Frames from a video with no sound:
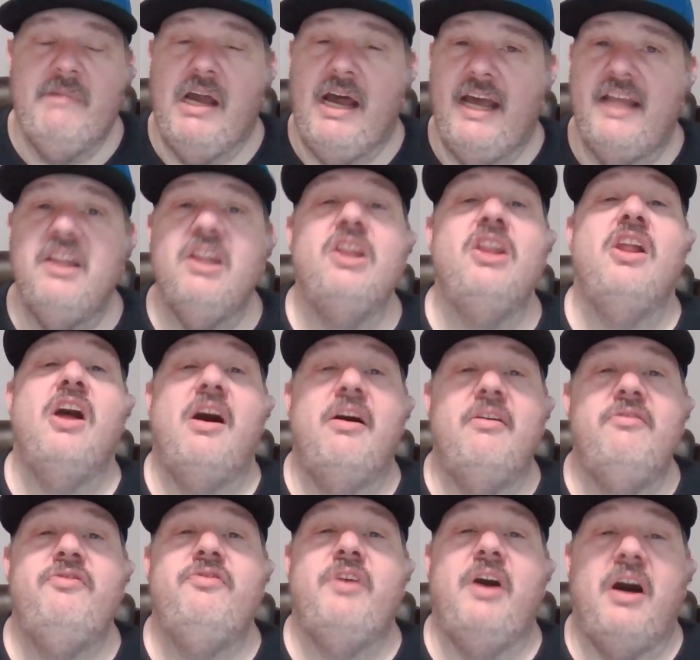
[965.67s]
I
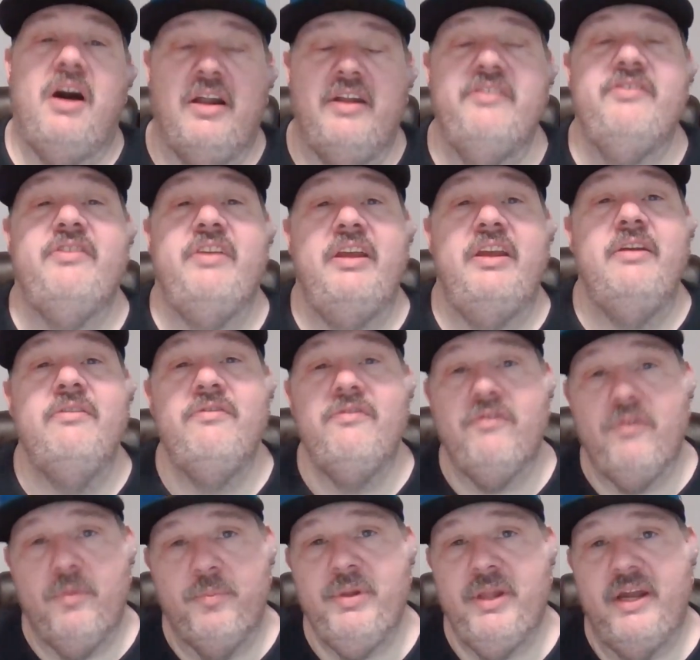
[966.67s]
love honesty
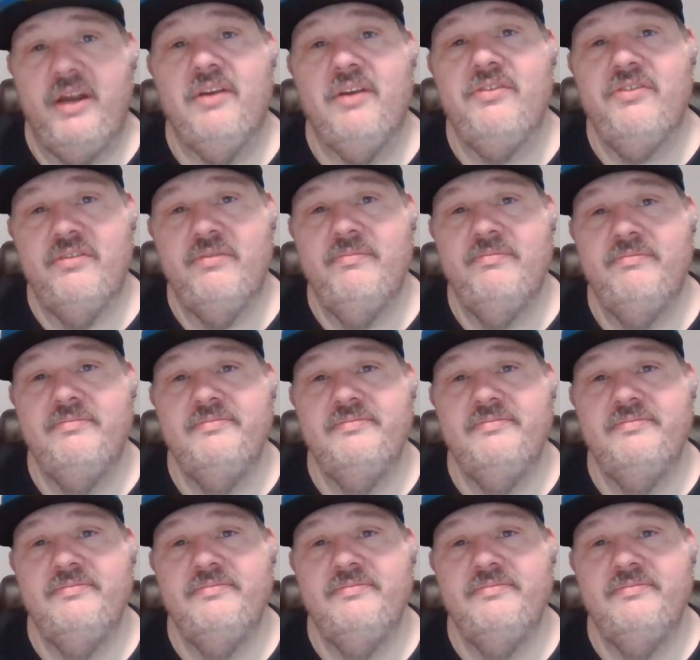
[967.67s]
from players.